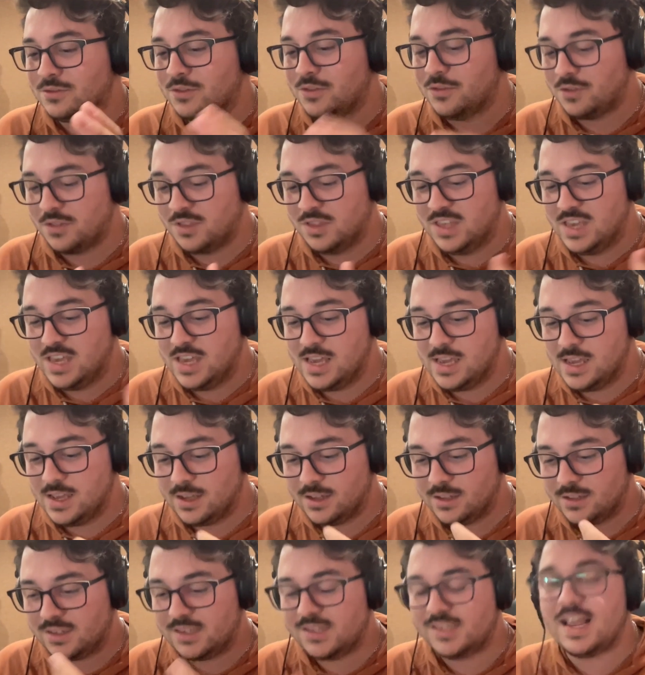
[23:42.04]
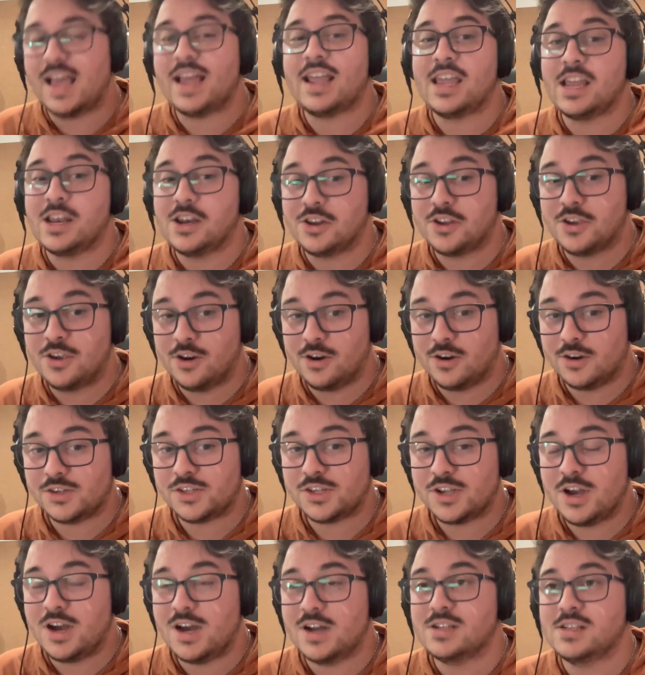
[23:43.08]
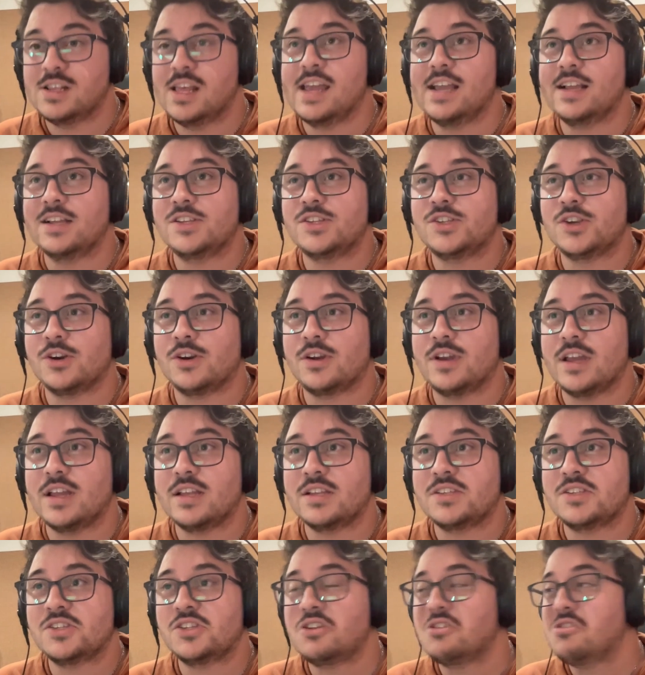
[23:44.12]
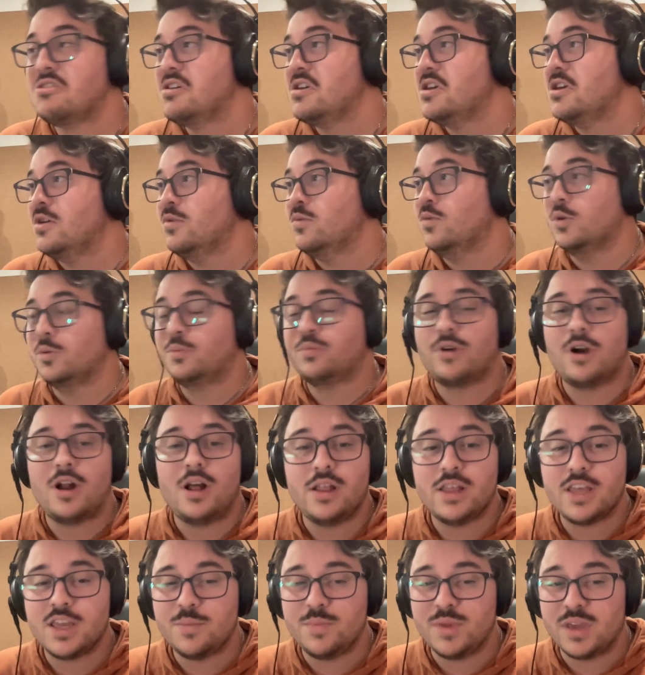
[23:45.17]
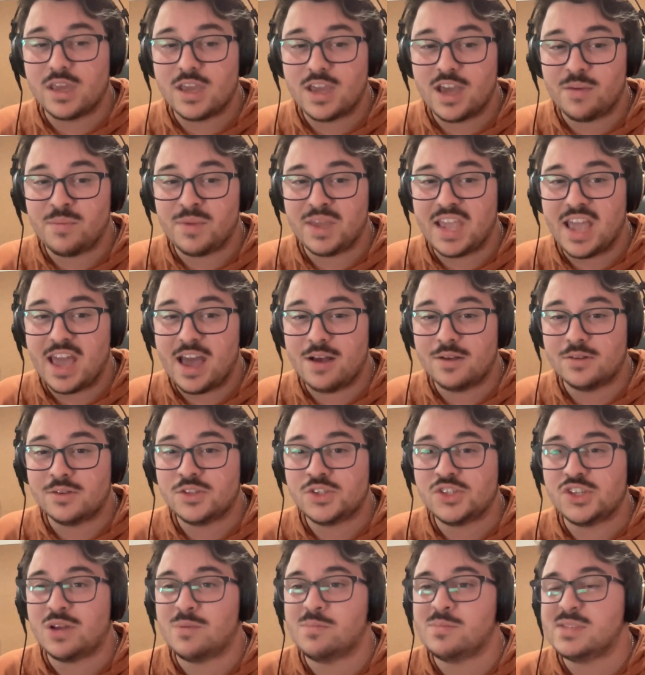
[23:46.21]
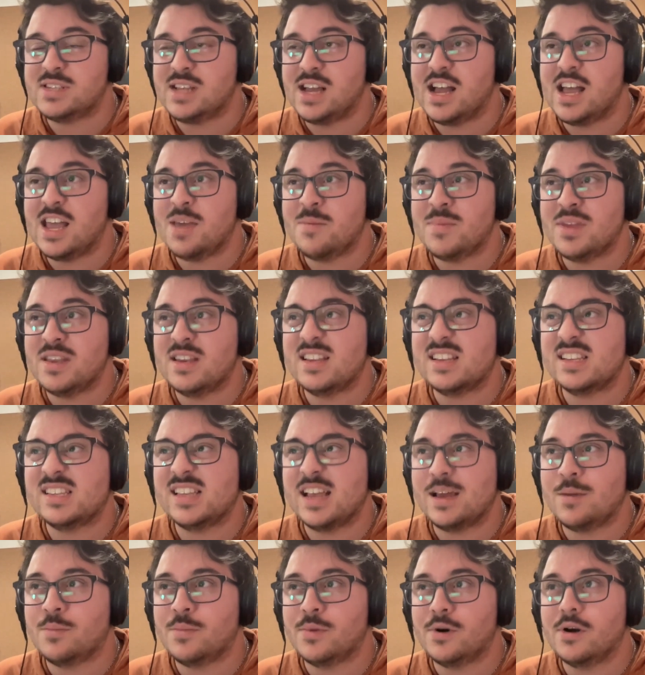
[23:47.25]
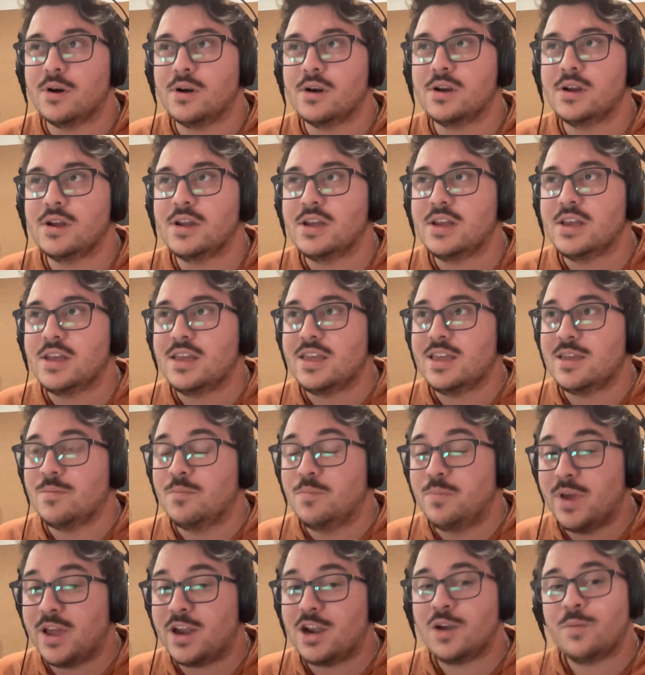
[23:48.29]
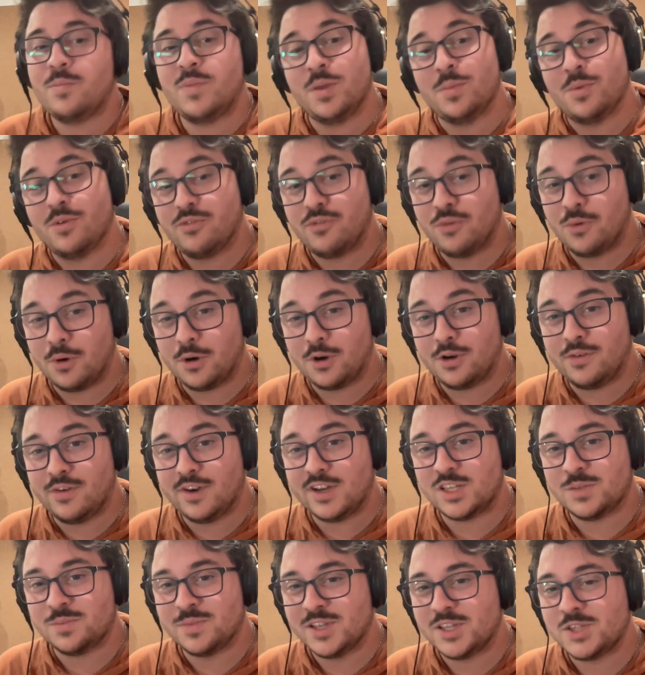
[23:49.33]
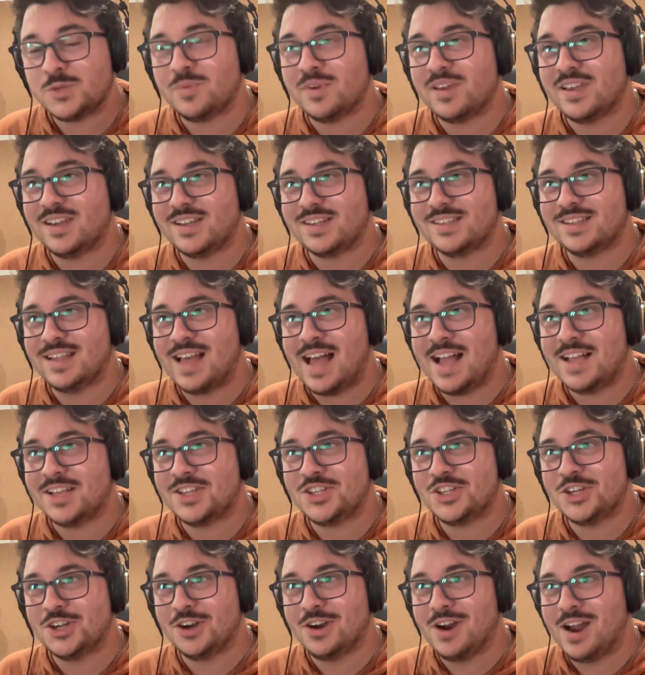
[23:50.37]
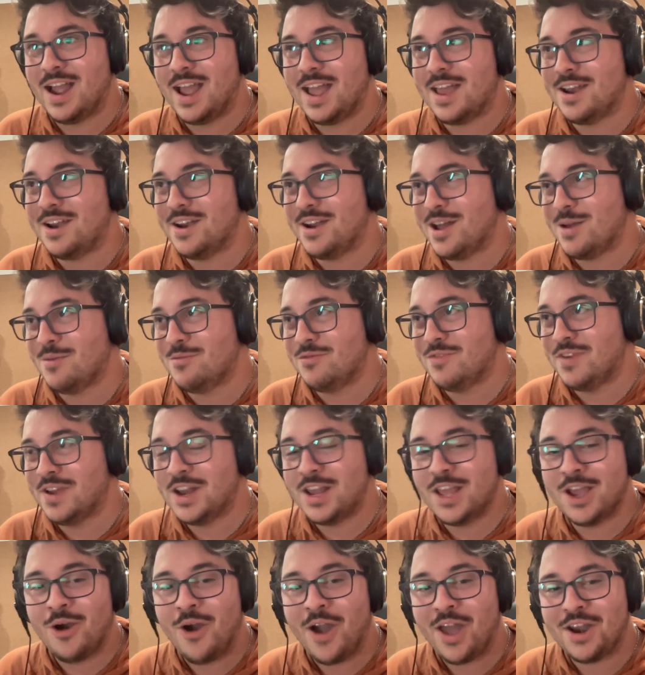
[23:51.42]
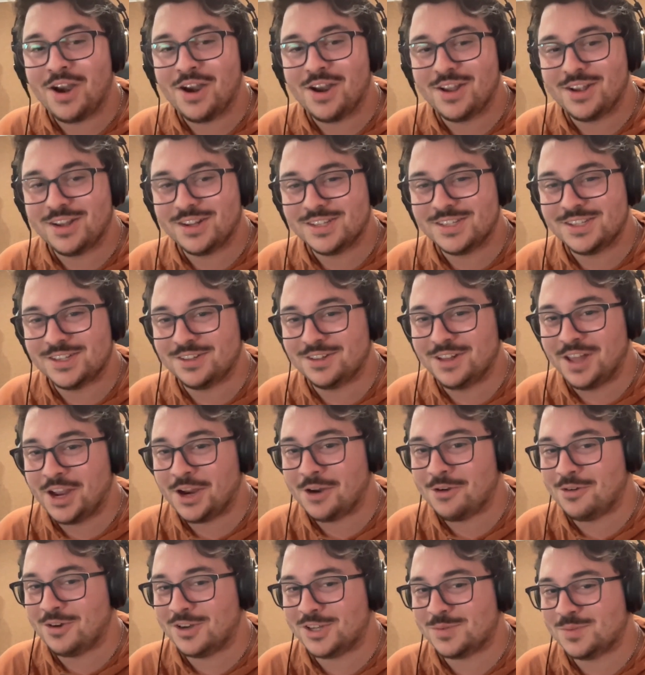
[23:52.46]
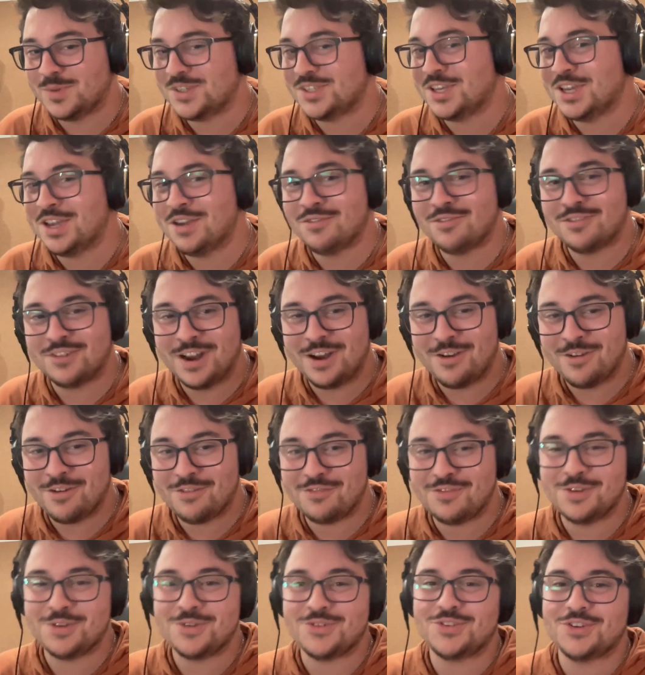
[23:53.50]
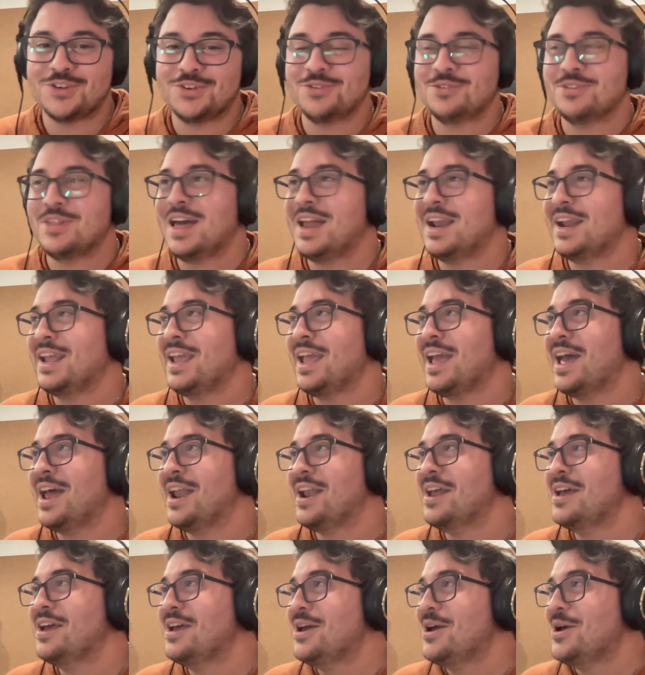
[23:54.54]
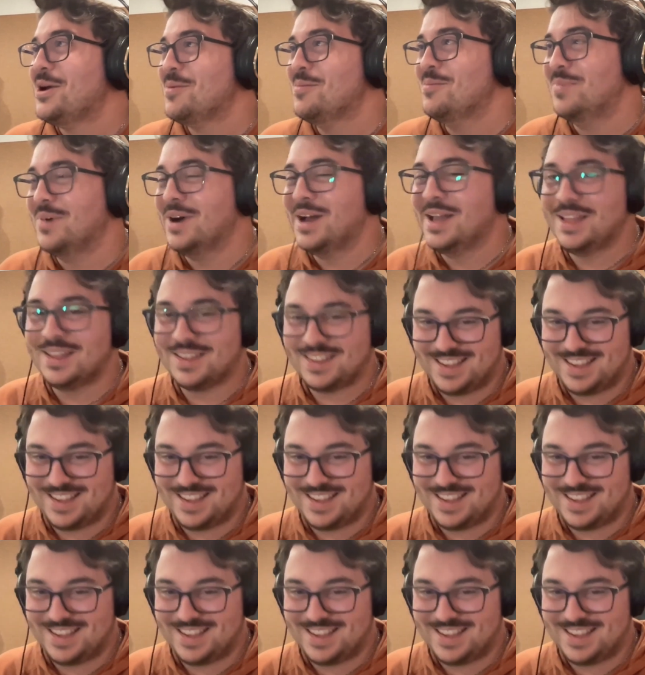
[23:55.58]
the second Curse Conlang Circus, will probably be coming out sometime in December. It better be before Christmas, because last year I ended up video editing until like Christmas Eve, and I refuse to do that again. But